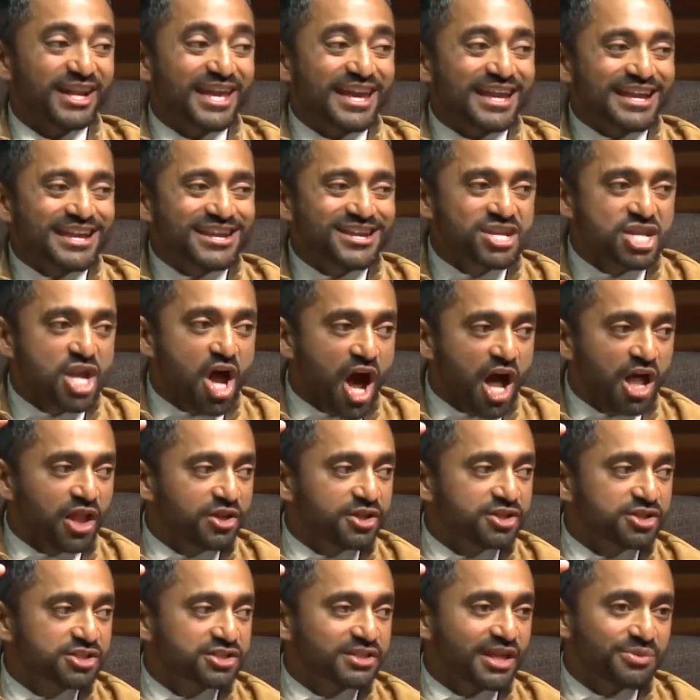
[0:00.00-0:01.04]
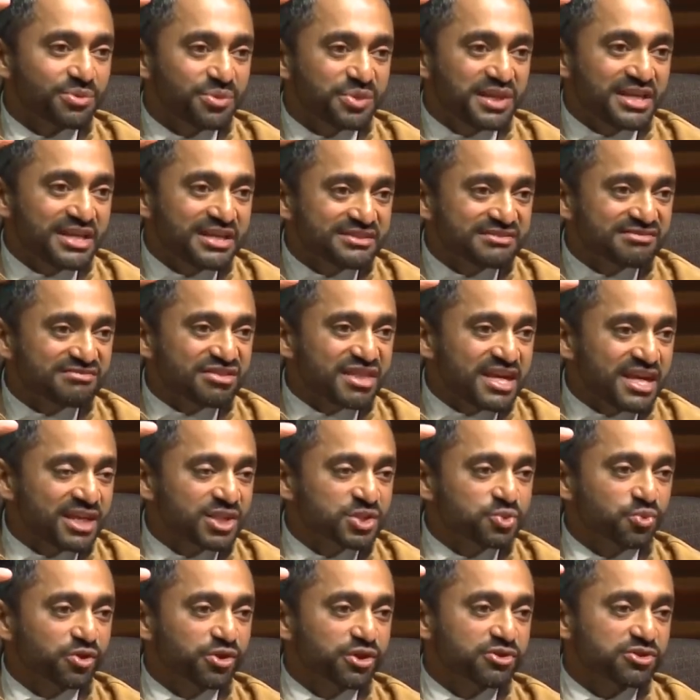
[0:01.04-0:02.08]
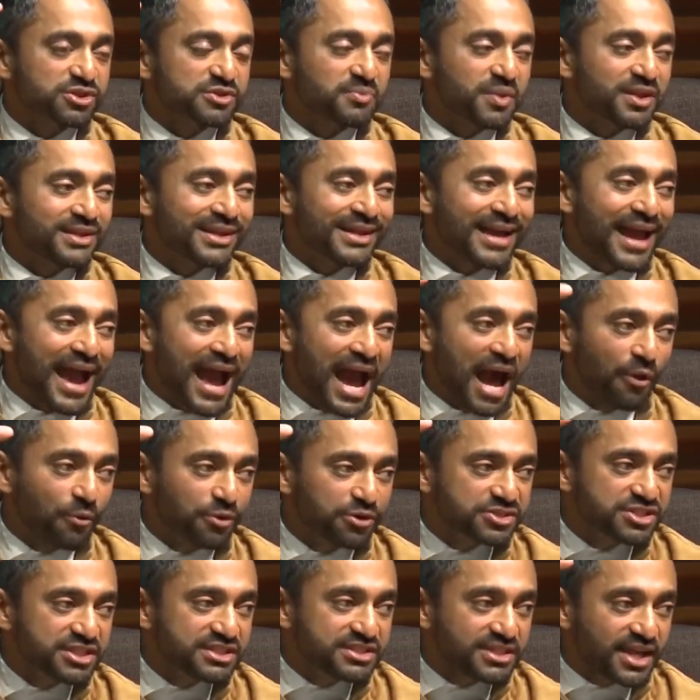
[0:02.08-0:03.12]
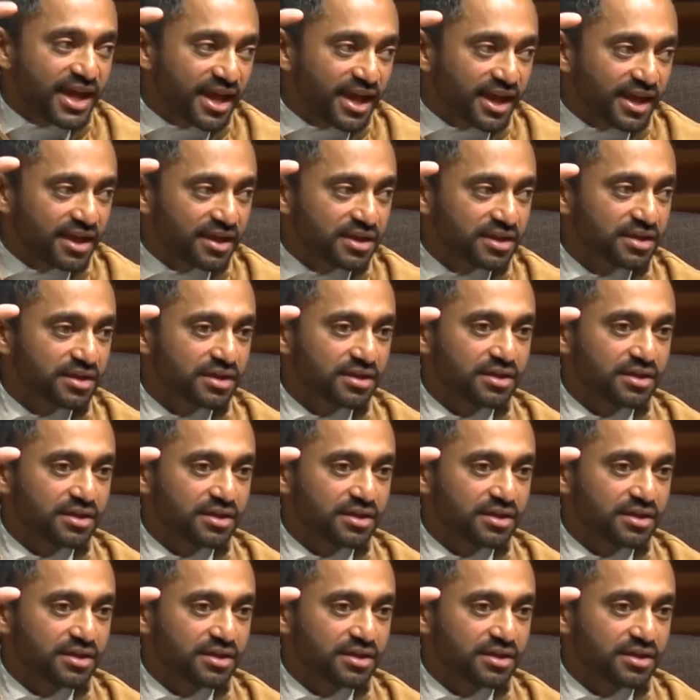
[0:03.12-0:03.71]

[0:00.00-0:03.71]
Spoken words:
Acknowledge that these things where you're spending hours a day